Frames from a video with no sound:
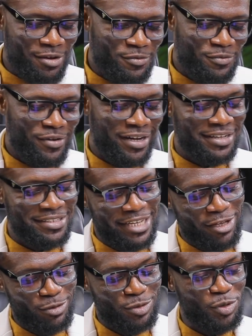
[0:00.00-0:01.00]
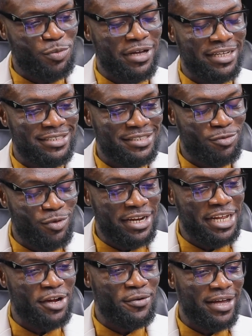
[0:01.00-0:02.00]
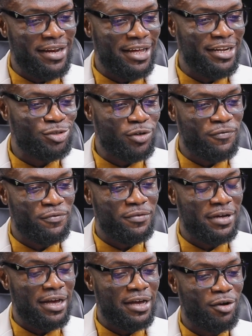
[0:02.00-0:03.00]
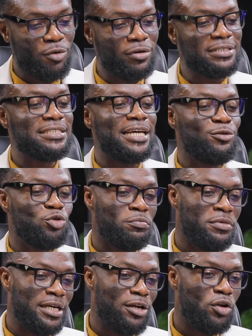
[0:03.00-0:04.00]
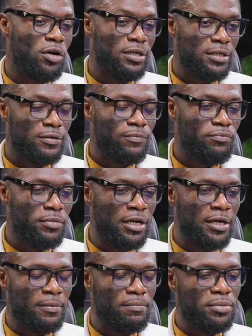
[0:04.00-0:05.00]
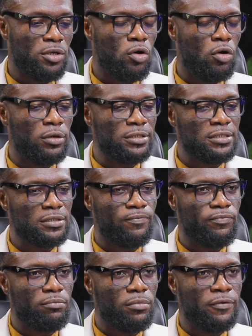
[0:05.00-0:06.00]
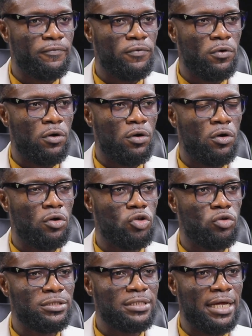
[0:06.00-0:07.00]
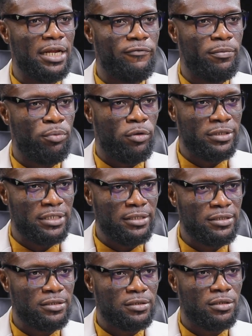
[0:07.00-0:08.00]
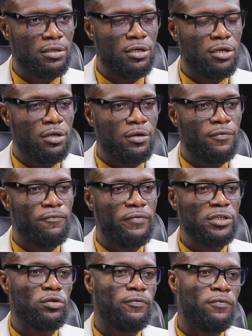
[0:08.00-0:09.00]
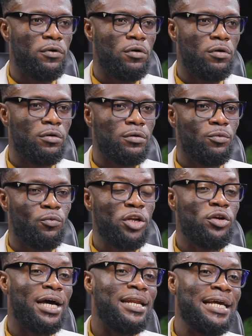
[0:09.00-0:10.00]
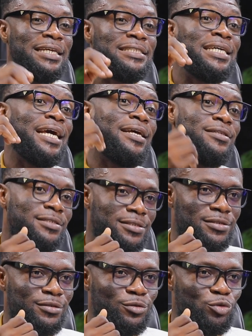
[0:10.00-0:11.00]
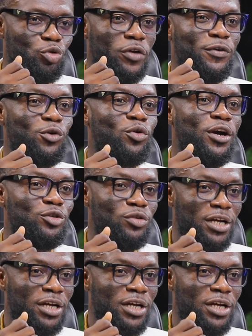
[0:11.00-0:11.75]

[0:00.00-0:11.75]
Frank, thank you so much. One area that is of concern to me a lot, because before you start every project, first of all, when you had the intent to even go into